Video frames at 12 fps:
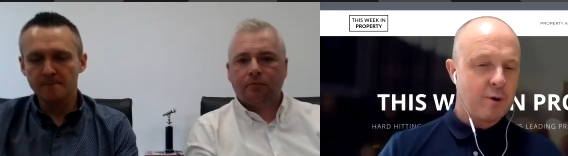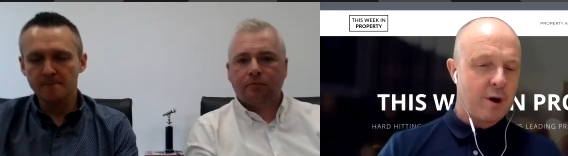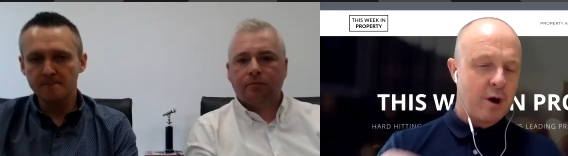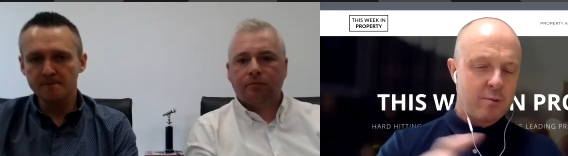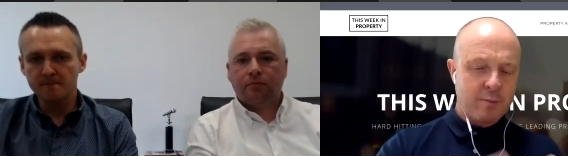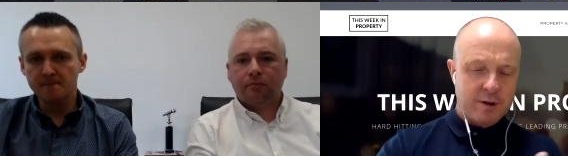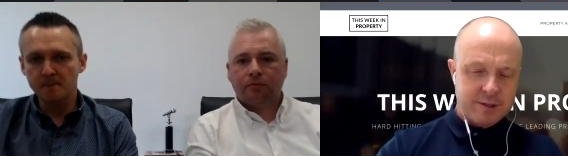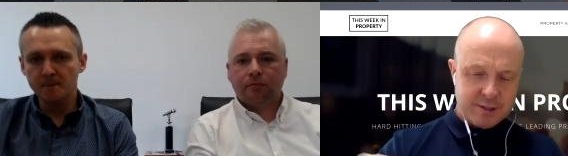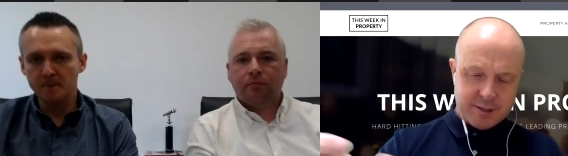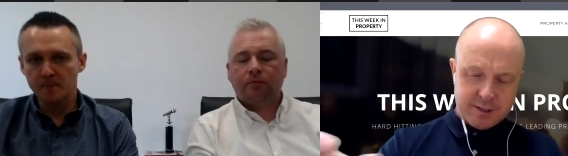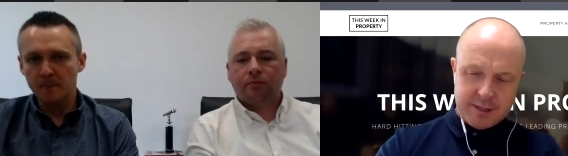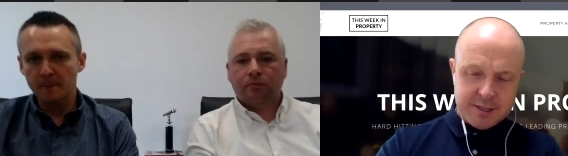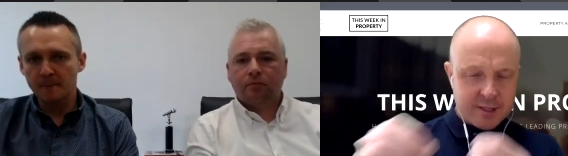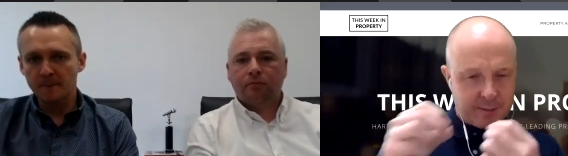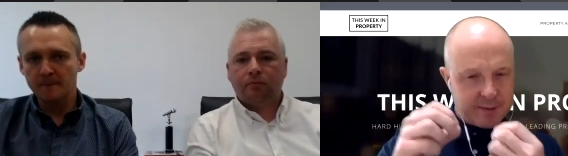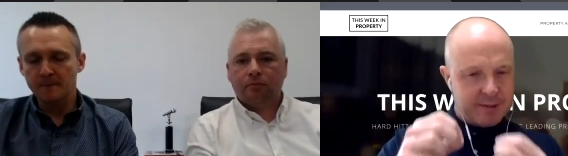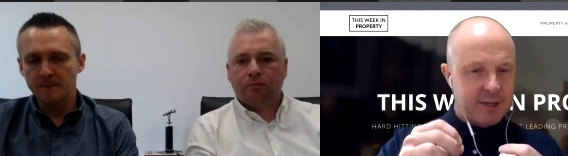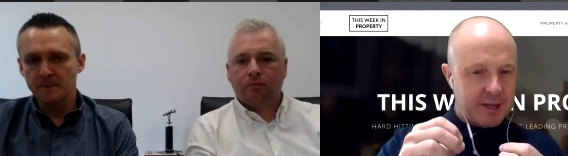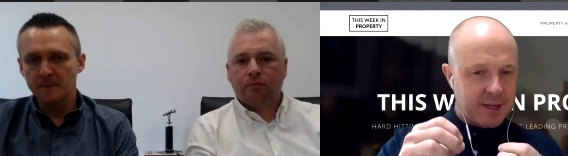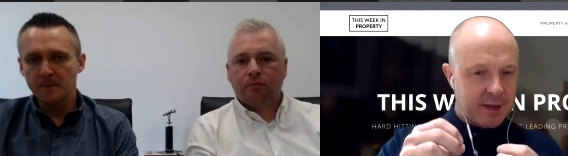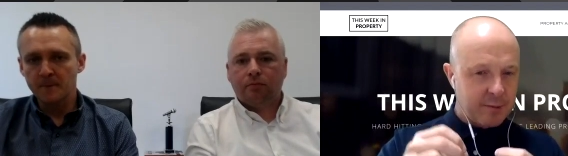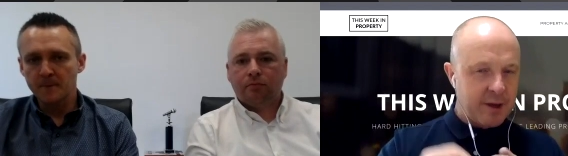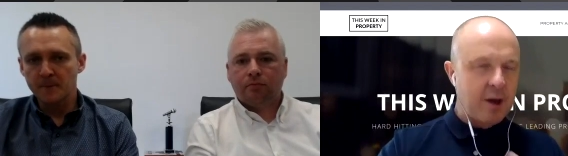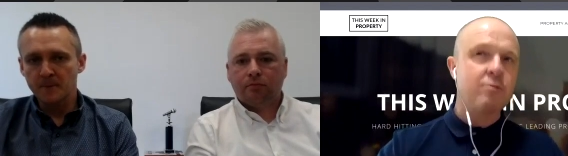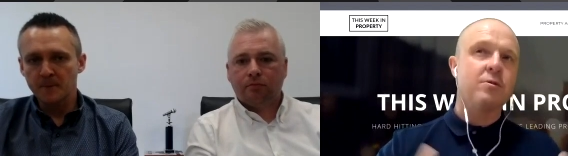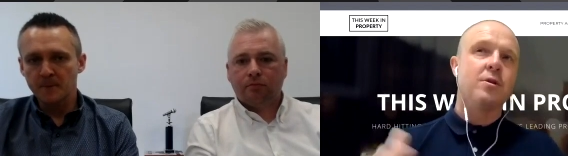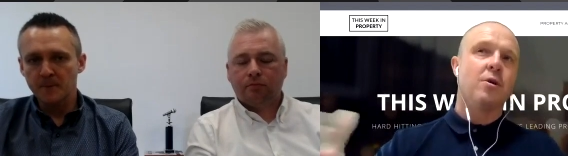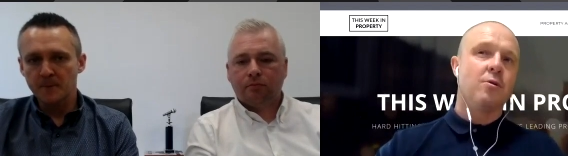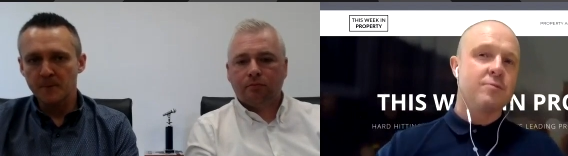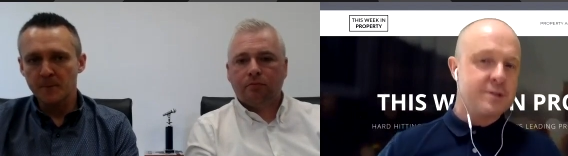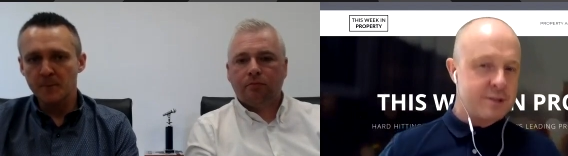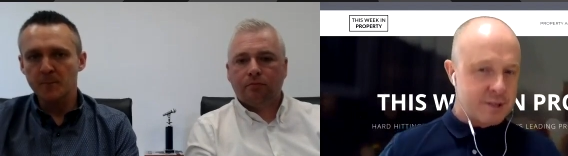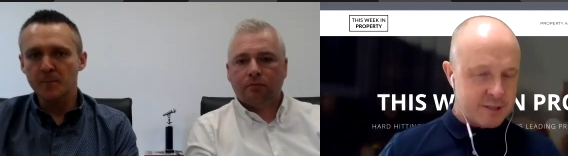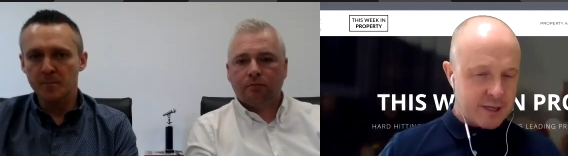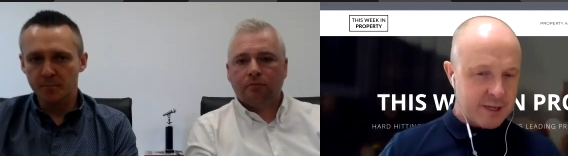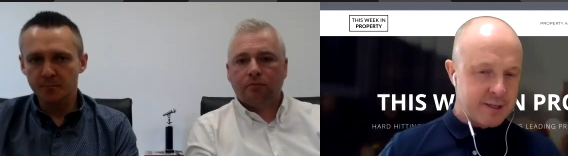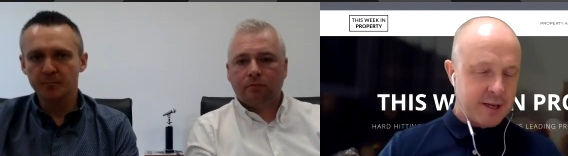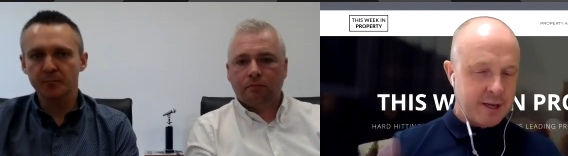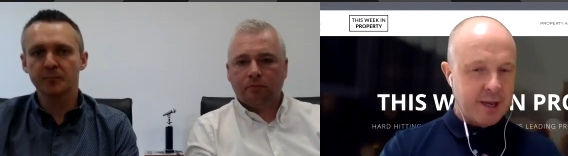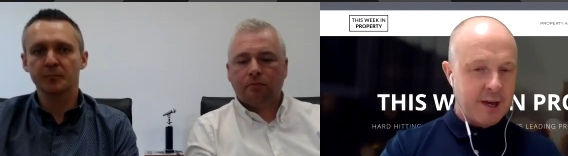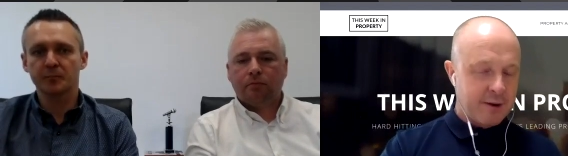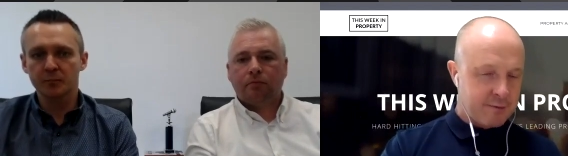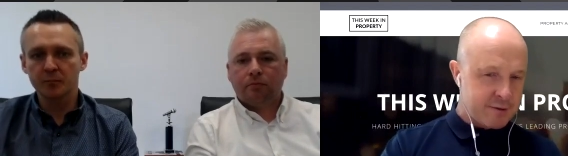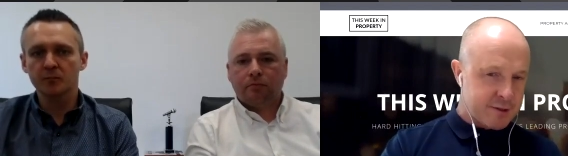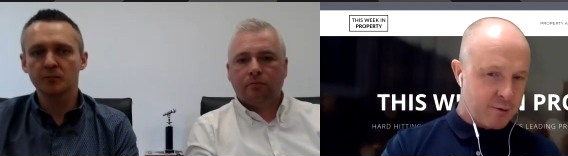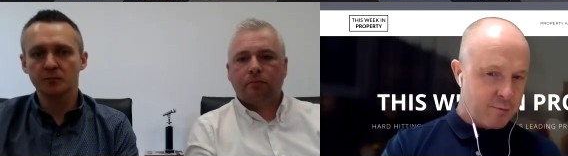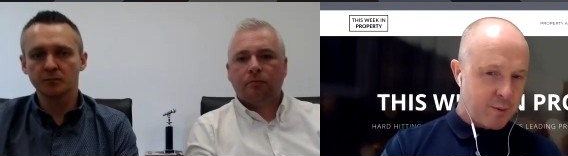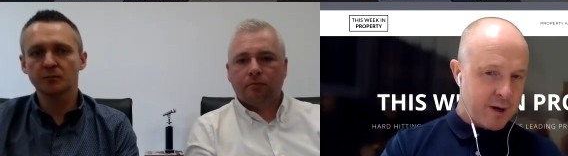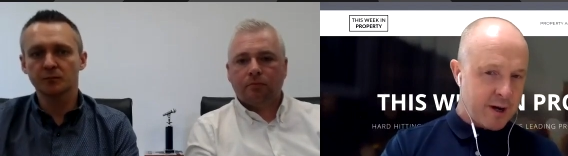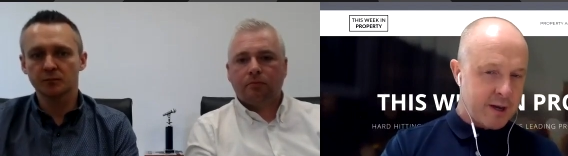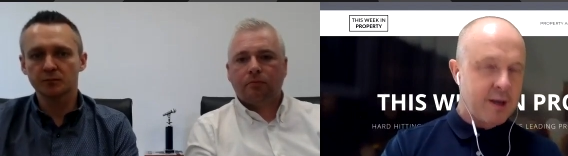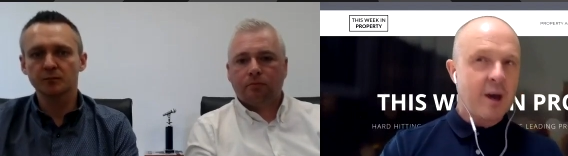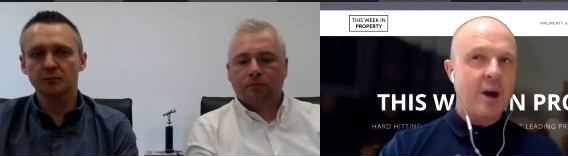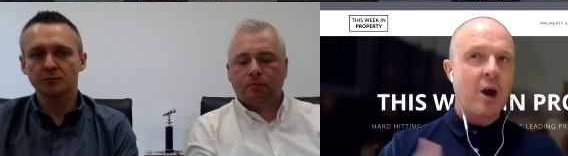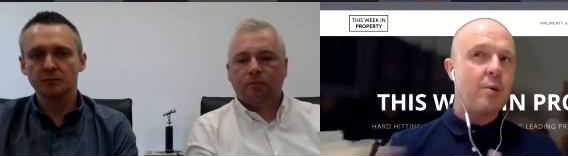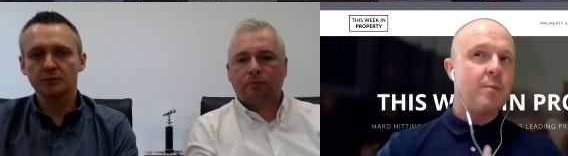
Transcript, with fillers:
Speaker 1: What, how much needs to be taken away? How long does it take to get a result back? How